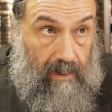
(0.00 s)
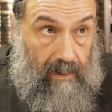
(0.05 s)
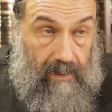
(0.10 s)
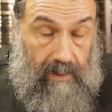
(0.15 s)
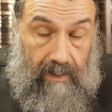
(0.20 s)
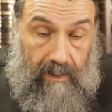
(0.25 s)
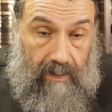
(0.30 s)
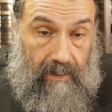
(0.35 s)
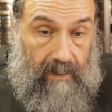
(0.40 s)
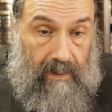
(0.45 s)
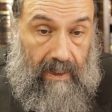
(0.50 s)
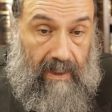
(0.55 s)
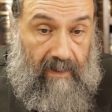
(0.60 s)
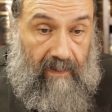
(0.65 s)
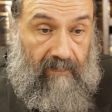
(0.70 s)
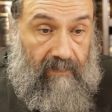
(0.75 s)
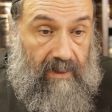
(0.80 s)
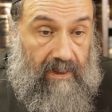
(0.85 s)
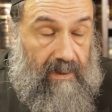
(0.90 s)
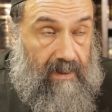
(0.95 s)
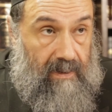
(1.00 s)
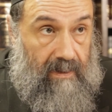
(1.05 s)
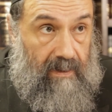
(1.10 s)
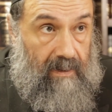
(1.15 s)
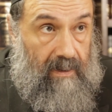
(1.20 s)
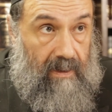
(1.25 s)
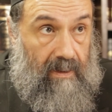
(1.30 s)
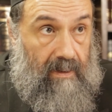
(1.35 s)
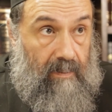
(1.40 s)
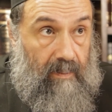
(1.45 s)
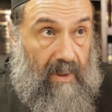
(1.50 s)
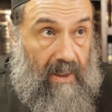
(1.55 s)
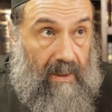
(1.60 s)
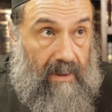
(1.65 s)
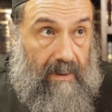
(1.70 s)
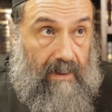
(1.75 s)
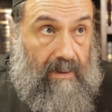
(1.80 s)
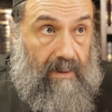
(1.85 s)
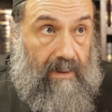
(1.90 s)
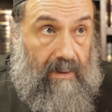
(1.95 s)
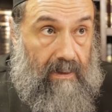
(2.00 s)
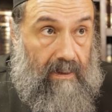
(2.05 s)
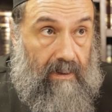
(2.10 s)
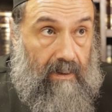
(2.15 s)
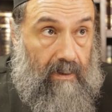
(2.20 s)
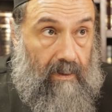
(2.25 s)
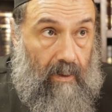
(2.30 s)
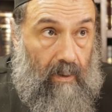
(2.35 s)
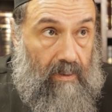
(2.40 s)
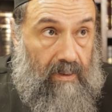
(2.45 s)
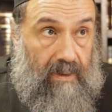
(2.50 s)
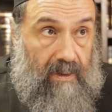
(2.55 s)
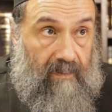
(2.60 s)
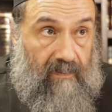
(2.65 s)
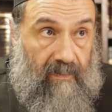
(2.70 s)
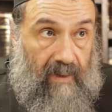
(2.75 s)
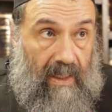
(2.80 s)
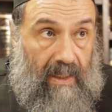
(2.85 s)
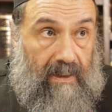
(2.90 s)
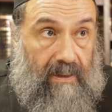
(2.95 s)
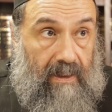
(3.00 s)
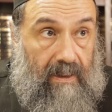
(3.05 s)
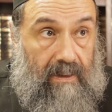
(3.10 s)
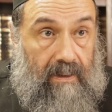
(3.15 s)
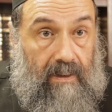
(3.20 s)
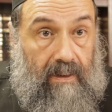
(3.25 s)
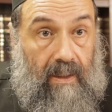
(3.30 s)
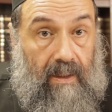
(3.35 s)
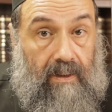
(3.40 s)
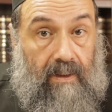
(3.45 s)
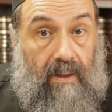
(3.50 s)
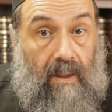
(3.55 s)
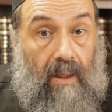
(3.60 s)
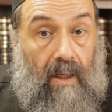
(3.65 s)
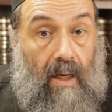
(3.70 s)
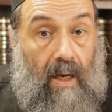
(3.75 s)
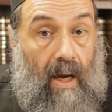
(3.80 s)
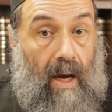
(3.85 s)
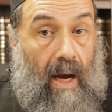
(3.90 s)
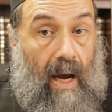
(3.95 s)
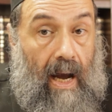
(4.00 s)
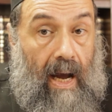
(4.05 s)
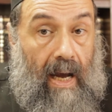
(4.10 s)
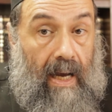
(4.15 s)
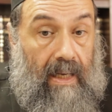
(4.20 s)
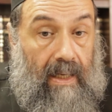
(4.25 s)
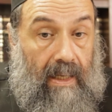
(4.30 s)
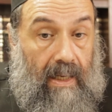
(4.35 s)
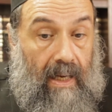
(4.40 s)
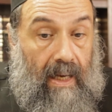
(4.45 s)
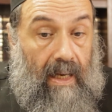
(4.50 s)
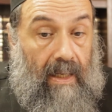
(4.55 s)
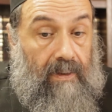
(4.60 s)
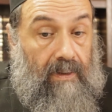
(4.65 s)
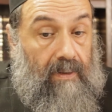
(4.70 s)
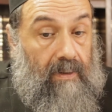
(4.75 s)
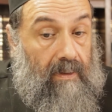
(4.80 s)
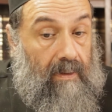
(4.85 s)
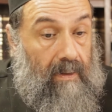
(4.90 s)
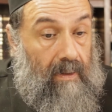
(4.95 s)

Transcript: They didn't have it in mind. It didn't cause the fact that I had